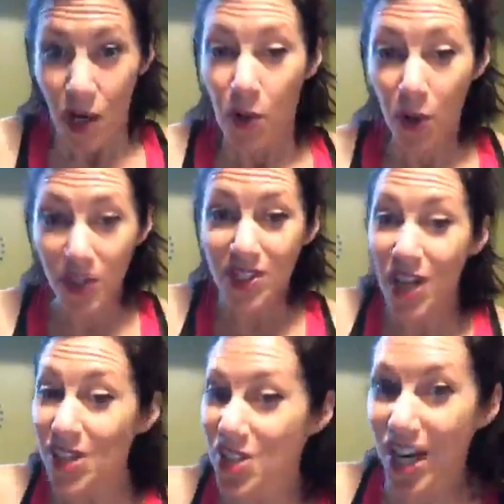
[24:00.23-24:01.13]

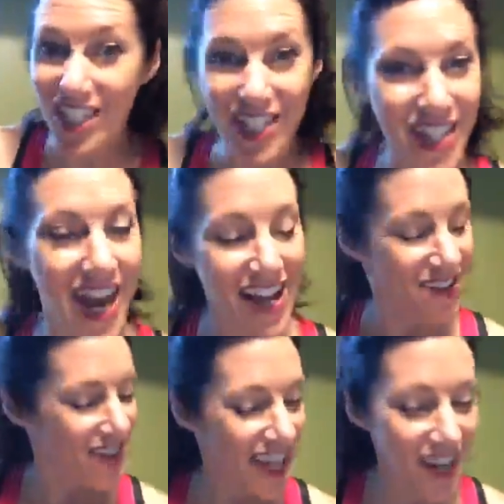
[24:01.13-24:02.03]
Cortisol, as you guys, I
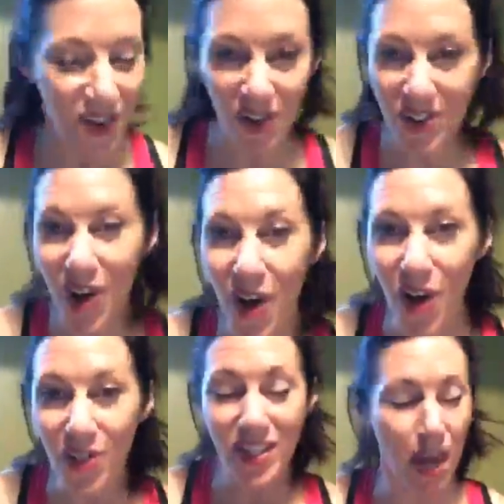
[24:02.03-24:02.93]
hit cortisol
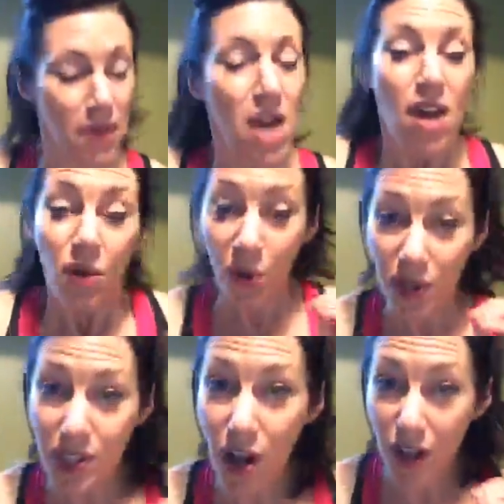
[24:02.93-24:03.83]
all the time.
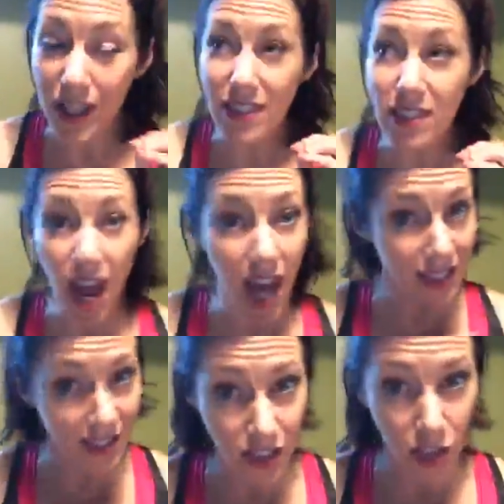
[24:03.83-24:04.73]
Cortisol is not
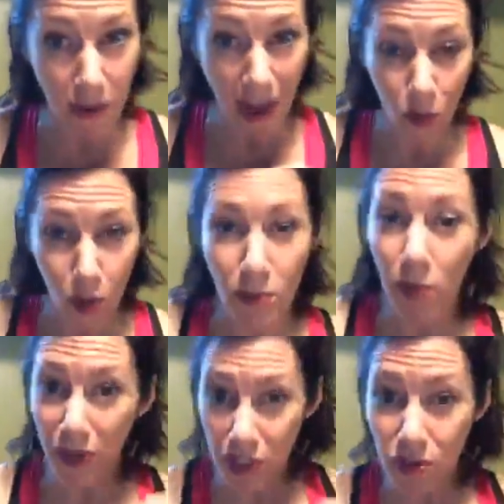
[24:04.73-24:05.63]
such a bad
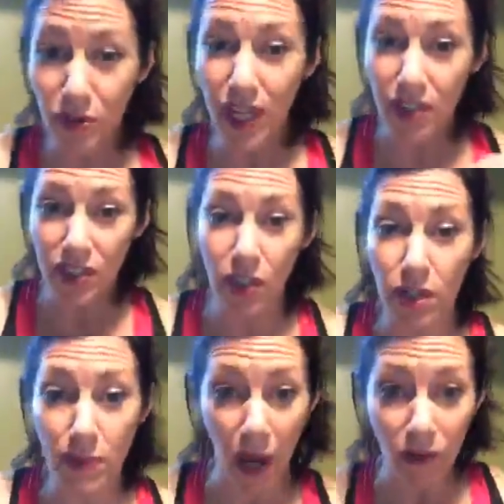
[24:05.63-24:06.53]
hormone. We do need a certain
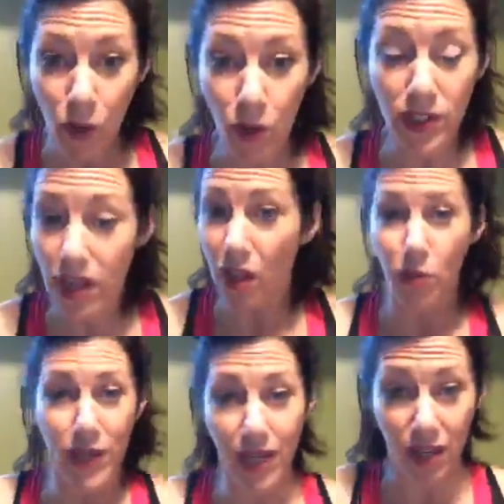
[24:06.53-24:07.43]
amount of cortisol or
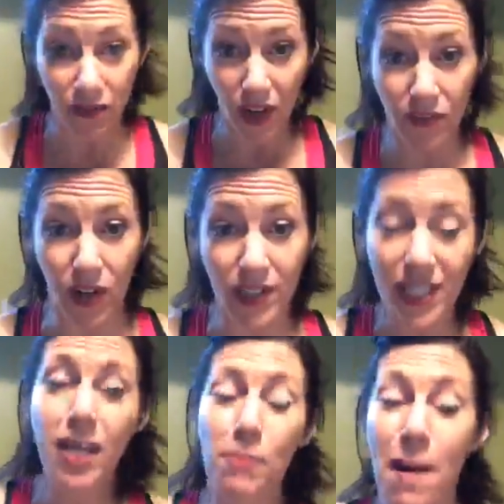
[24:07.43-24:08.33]
we can get very, very
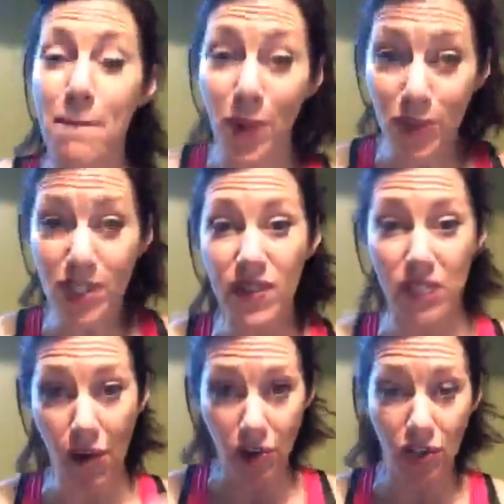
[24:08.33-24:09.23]
sick, but most of us
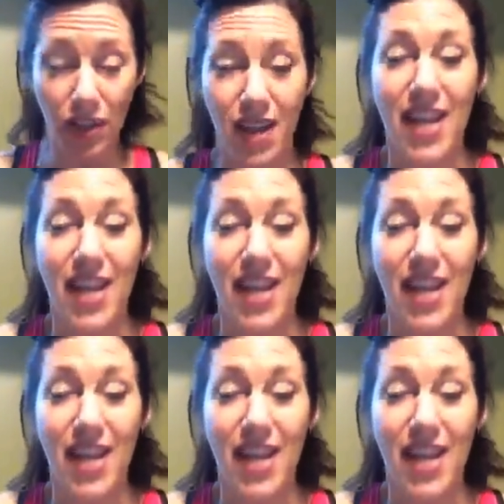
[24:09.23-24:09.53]
function